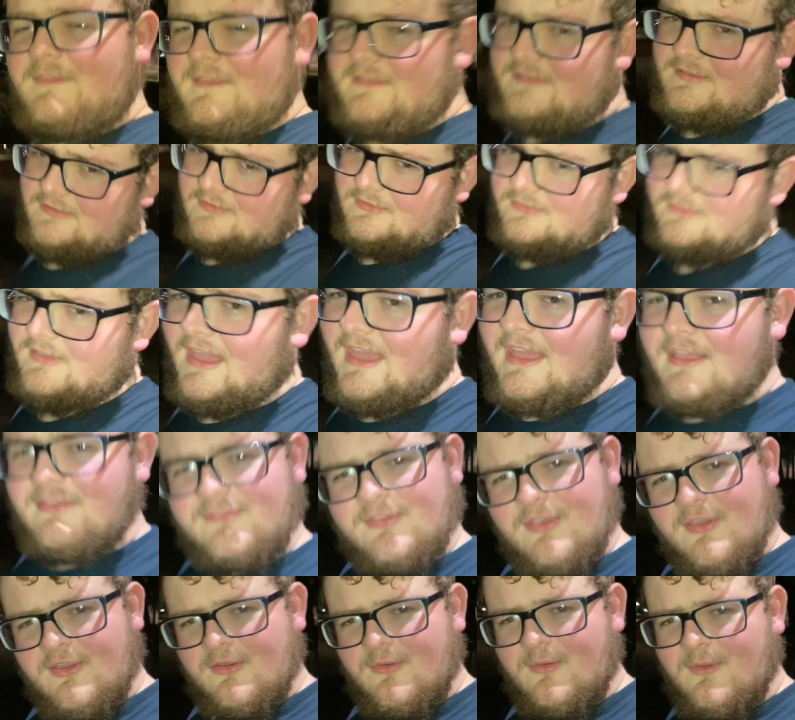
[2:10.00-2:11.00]
This is day
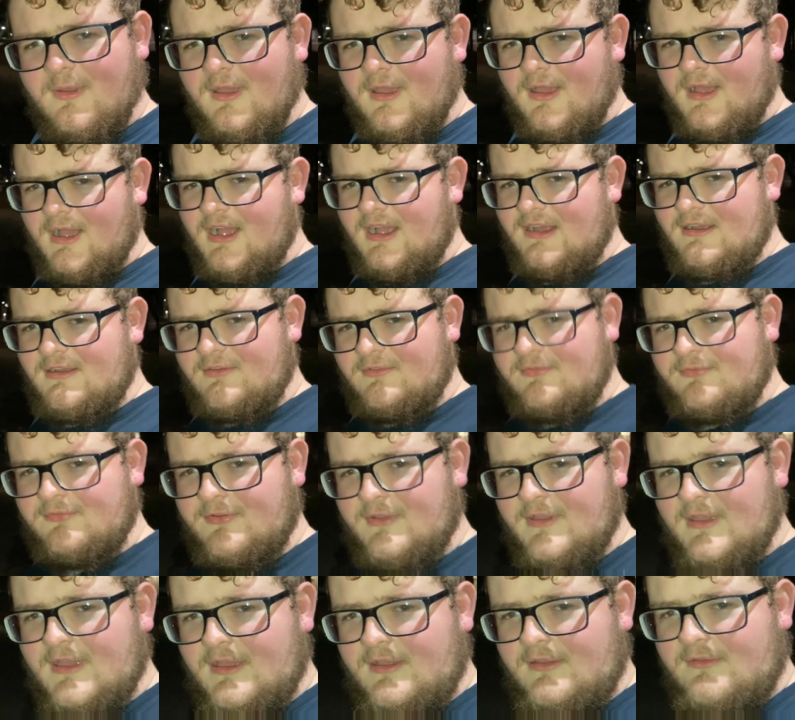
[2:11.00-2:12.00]
two of
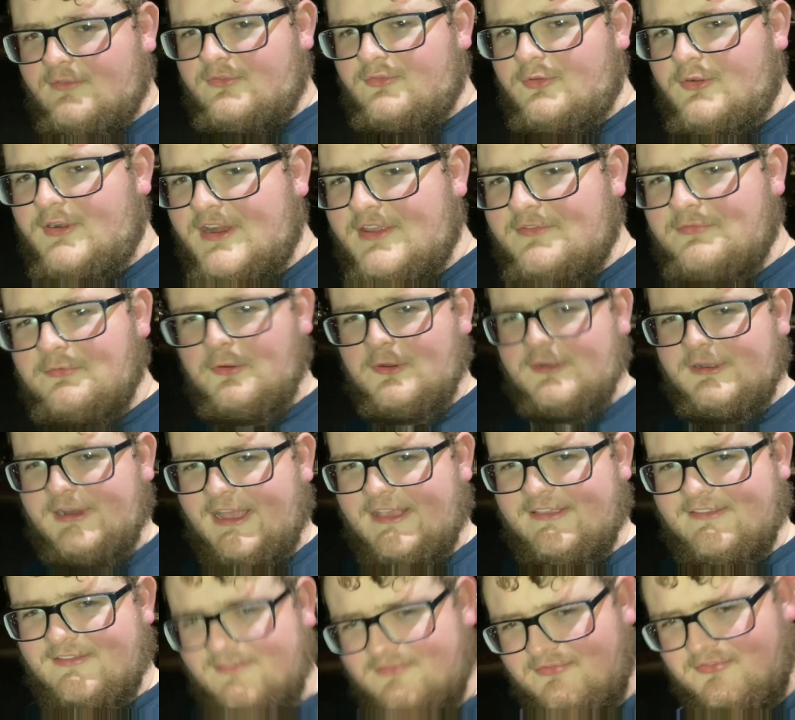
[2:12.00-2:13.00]
24
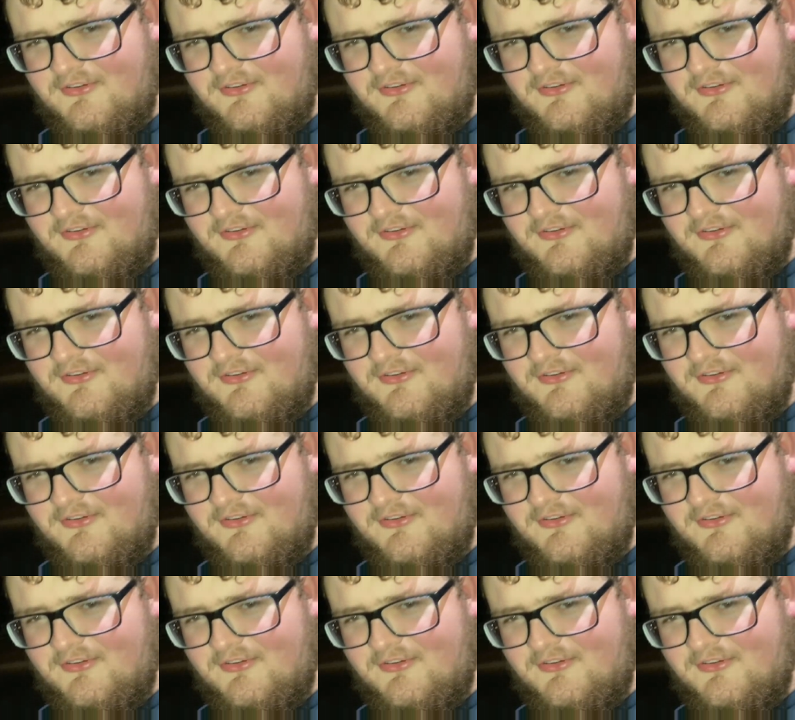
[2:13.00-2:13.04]
Nights at